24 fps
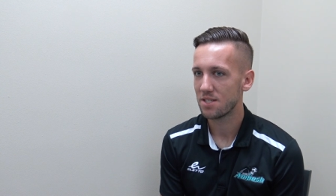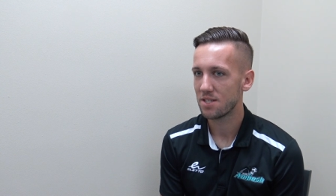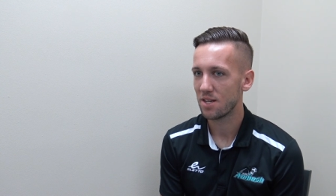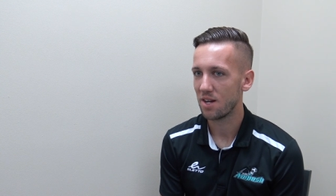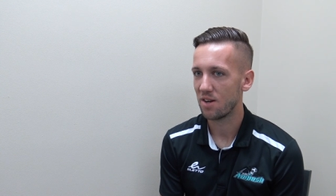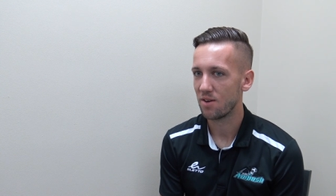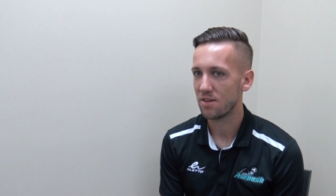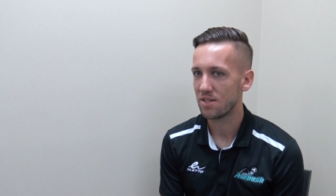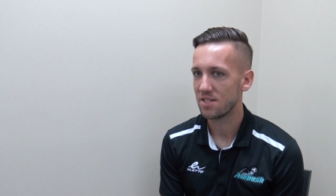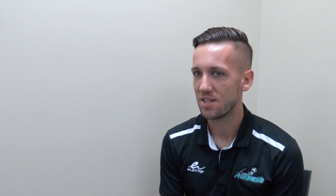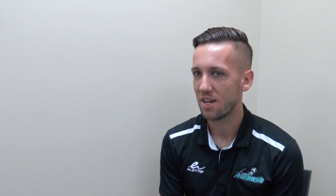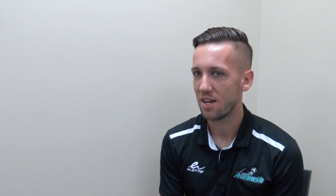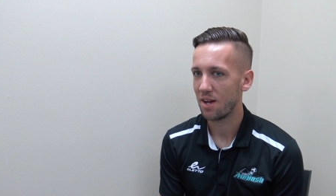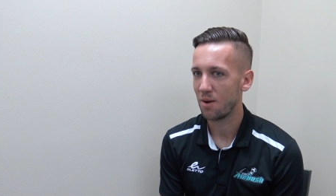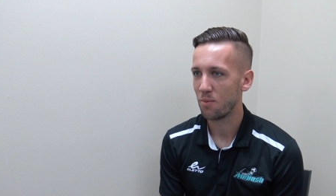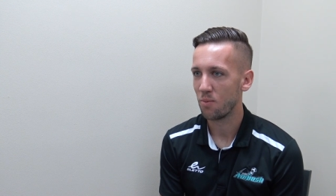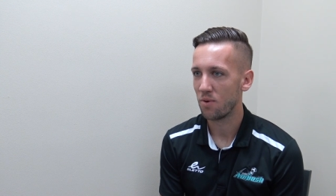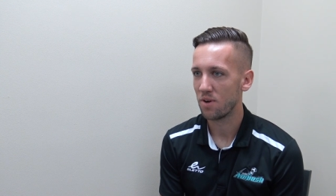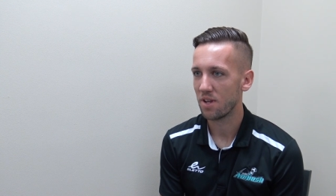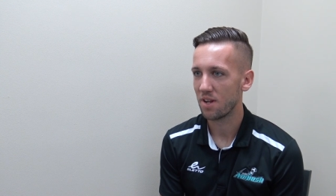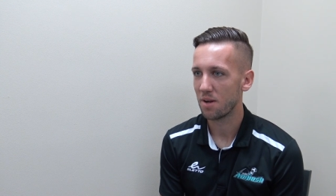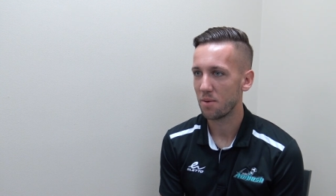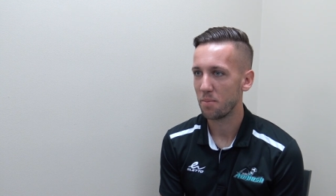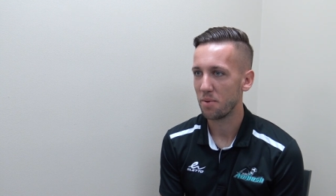So I would say I
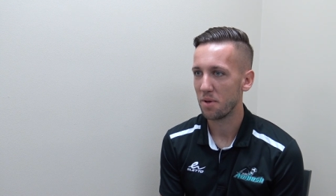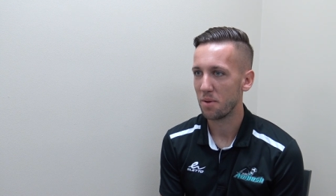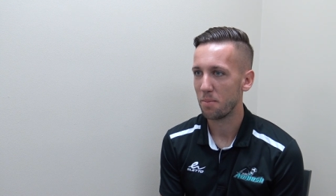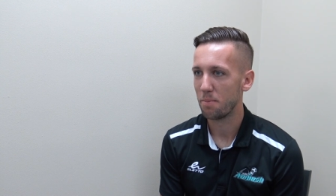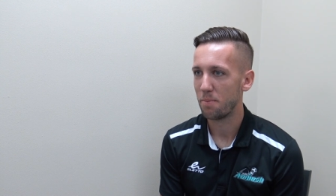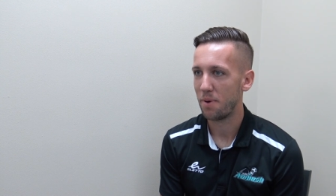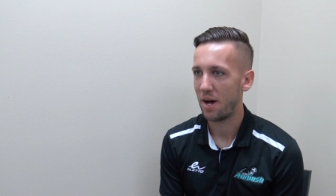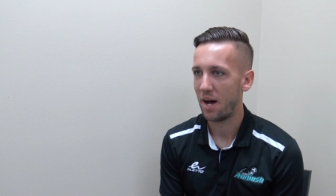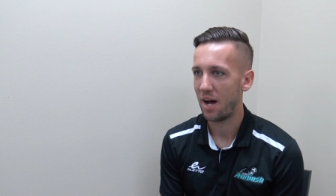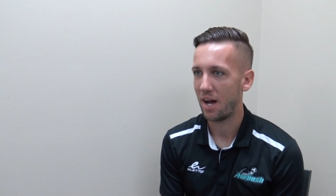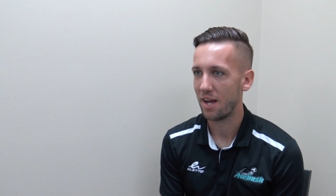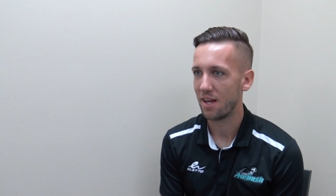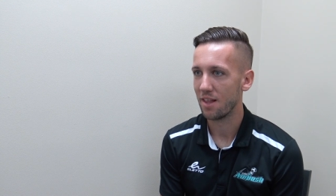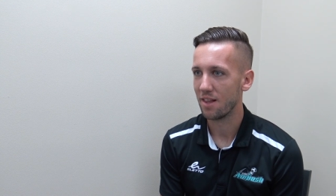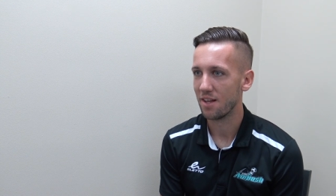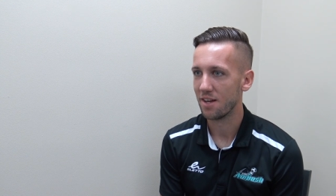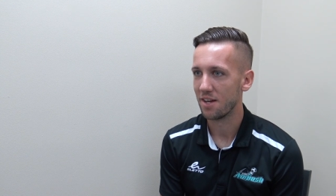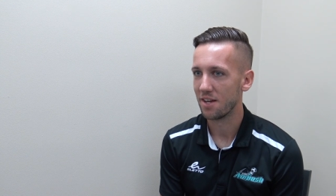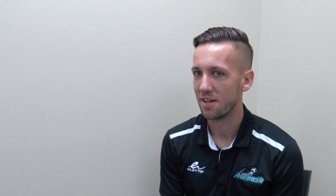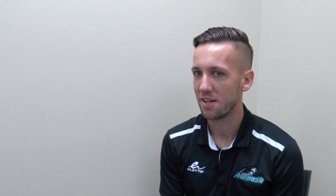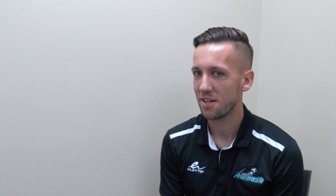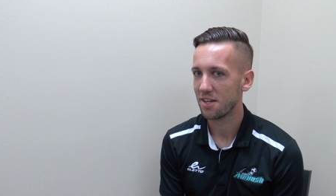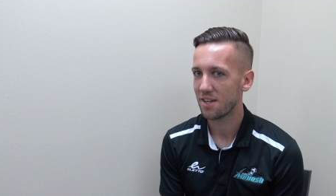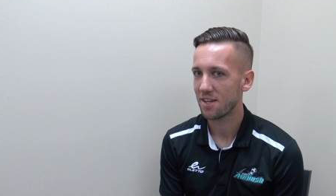wanted to be a
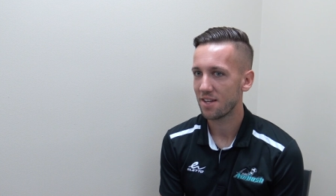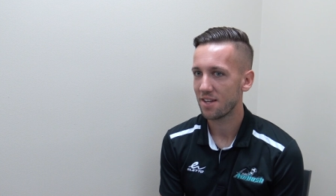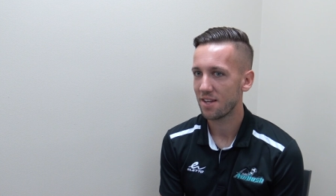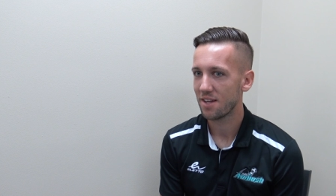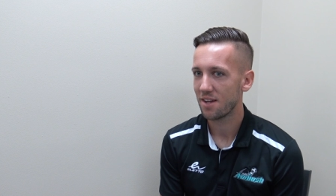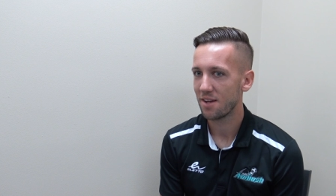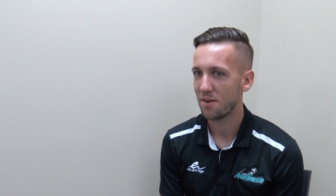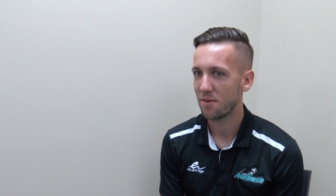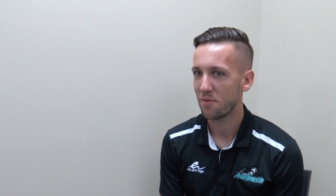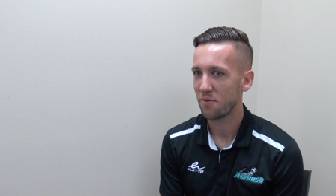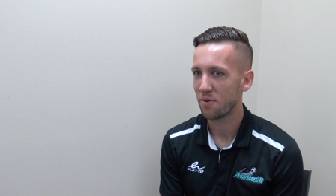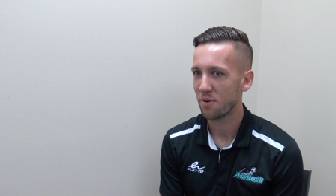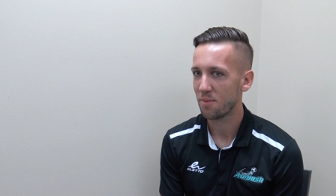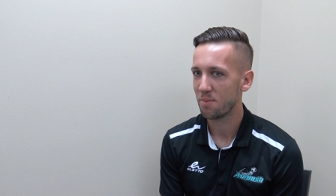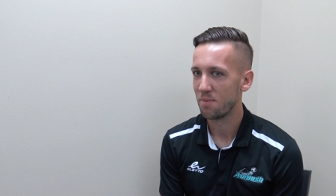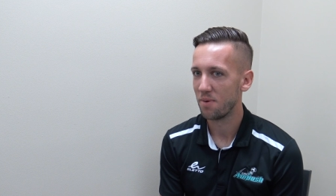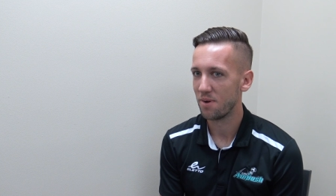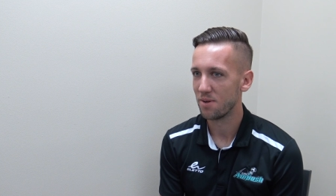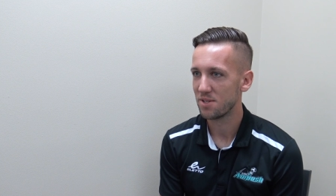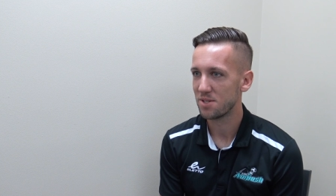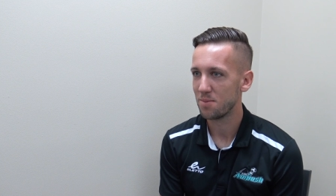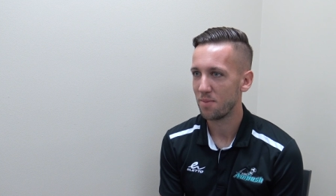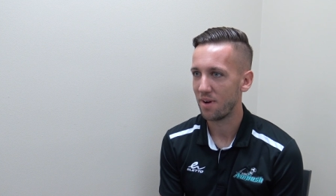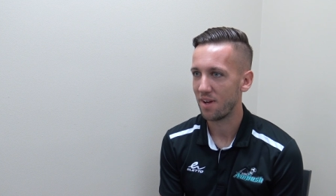pilot for
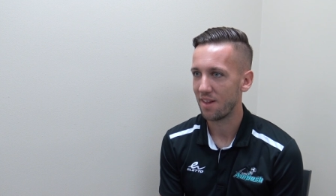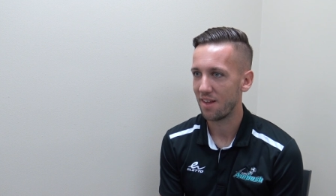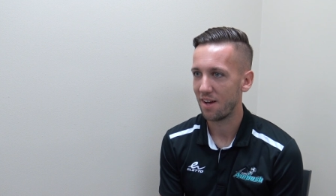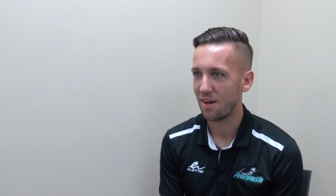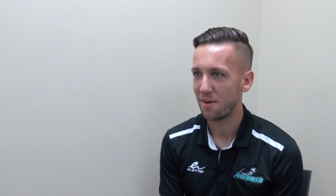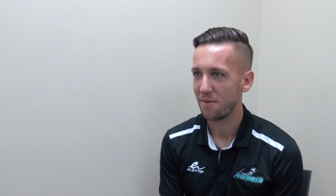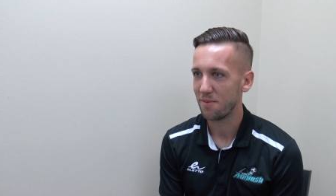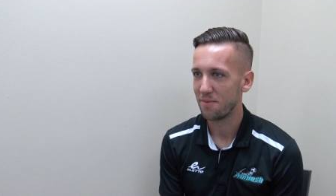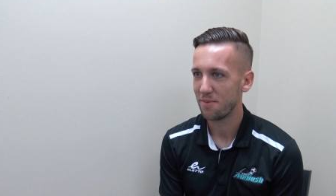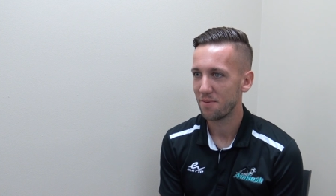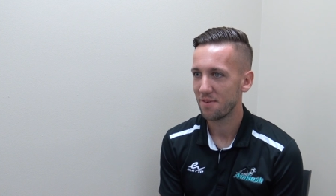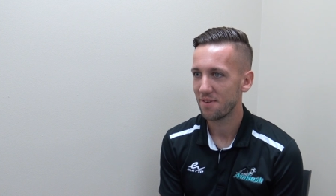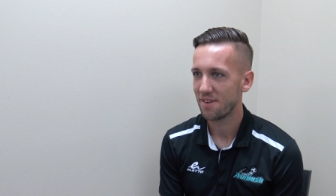most of my life.